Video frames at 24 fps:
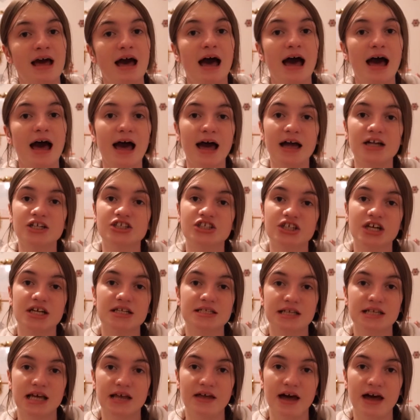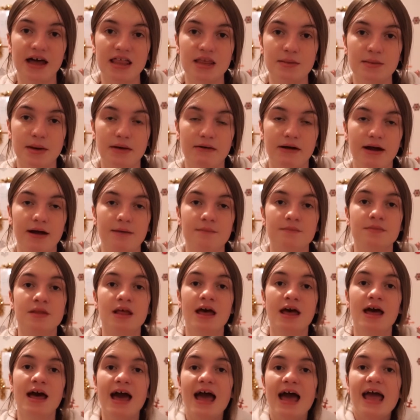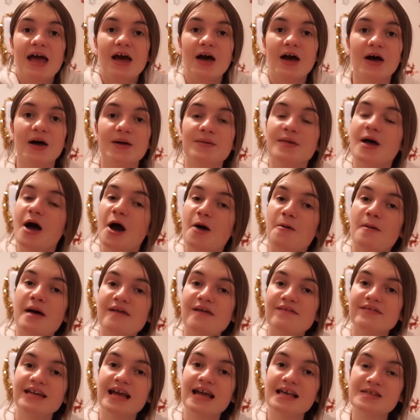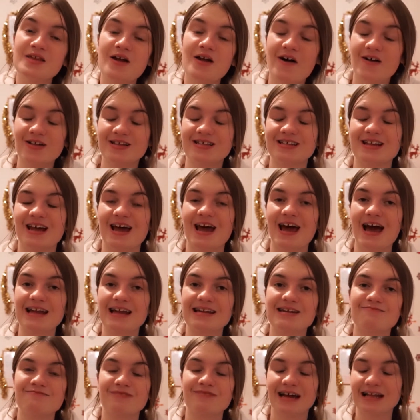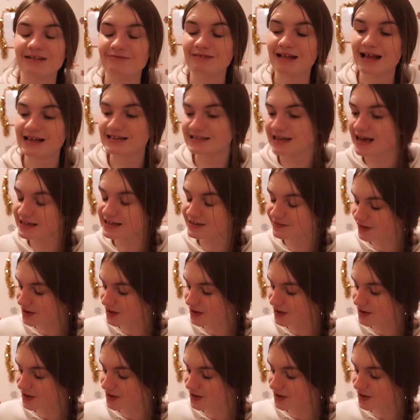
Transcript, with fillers: And you can see that in the mirror. Hey ho, we have the Nasta haul today and I'm really really excited to